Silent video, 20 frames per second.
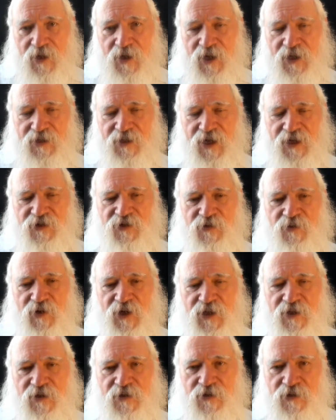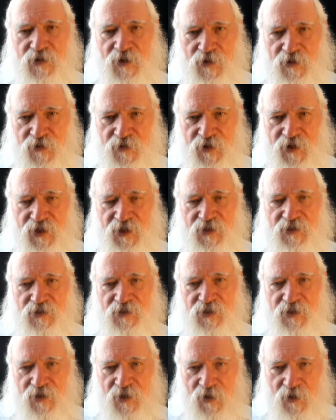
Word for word: And that's why the Torah is the